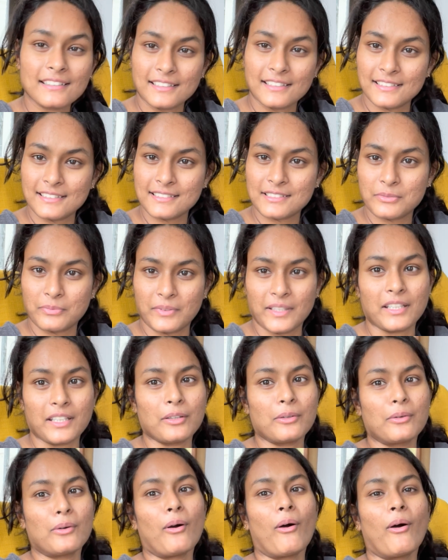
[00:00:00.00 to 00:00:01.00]
this
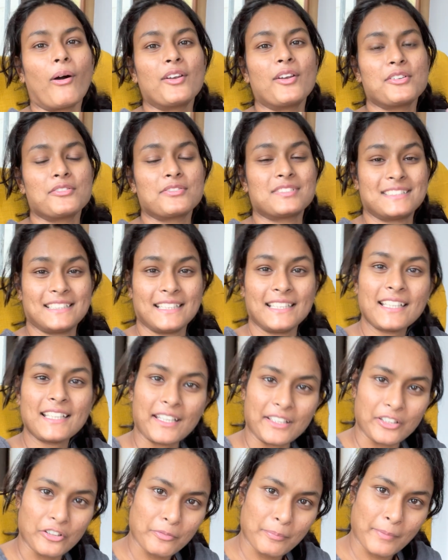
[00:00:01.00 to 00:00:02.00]
video or you've seen
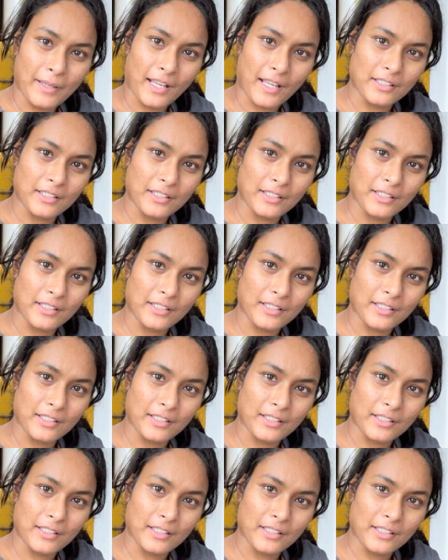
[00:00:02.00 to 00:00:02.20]
any of my